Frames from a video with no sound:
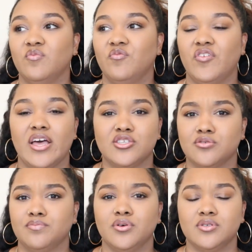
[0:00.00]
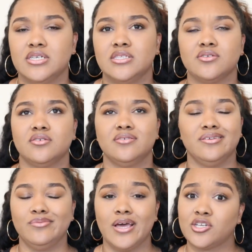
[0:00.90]
fats or proteins, or
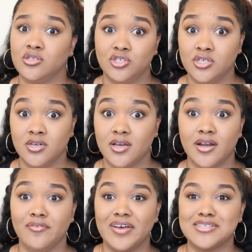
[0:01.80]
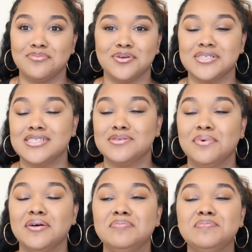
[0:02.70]
you actually shouldn't cut out fats and proteins.
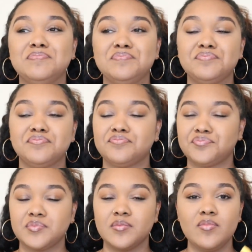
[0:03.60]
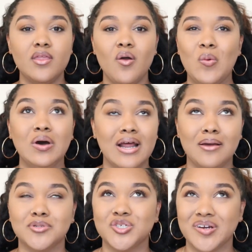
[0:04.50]
But what
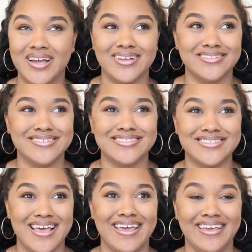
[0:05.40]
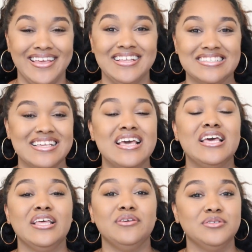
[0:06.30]
I'm trying to say is
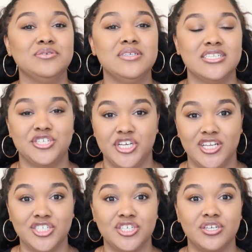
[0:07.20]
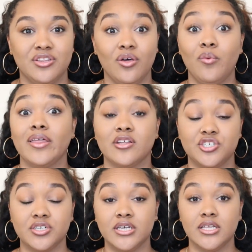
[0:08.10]
you do need to change the way
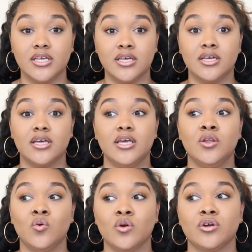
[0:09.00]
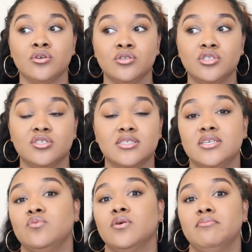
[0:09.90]
that you're eating in order to
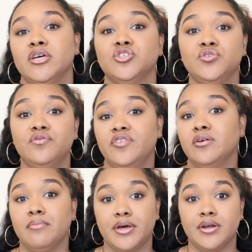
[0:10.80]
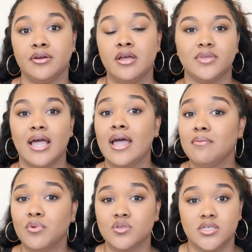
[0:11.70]
see what makes you feel better. I
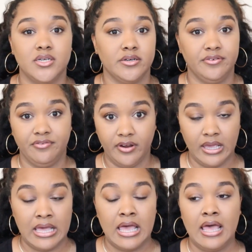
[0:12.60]
am mostly dairy free.